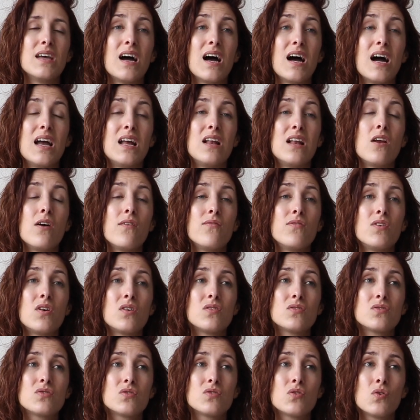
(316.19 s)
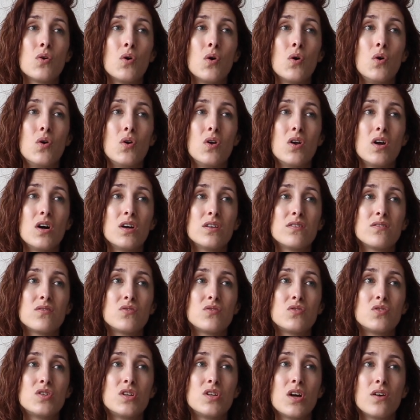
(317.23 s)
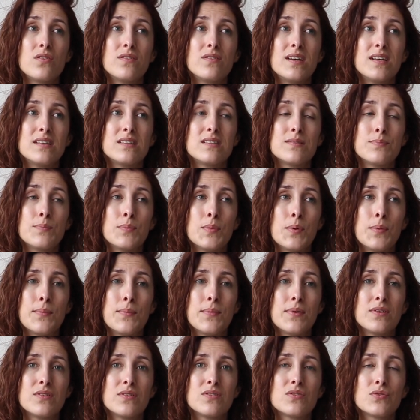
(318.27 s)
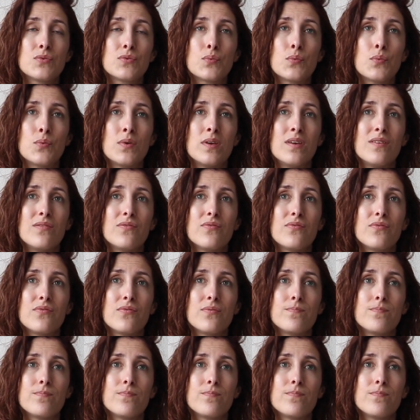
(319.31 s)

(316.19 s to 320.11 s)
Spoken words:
I loved also a lot Jordan's moment with